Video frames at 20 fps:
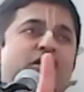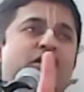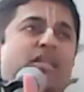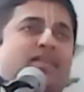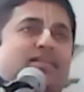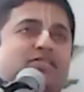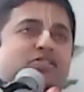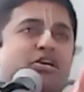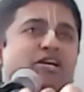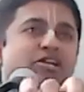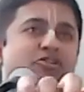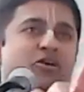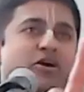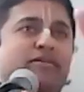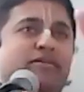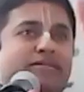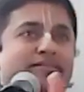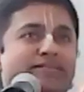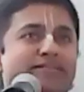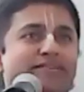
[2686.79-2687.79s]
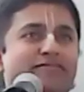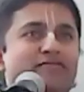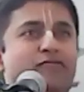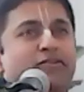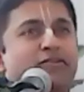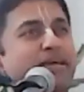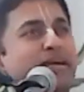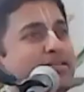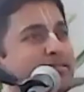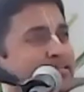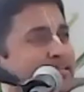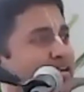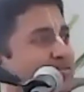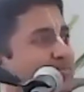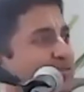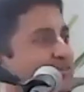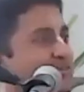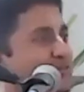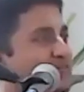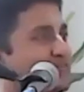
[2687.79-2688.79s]
challenge each other for the
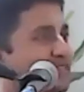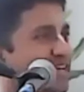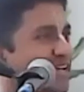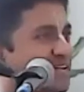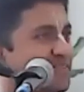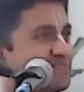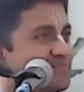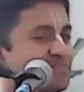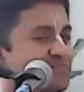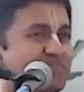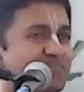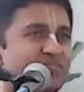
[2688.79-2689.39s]
entertainment of the king.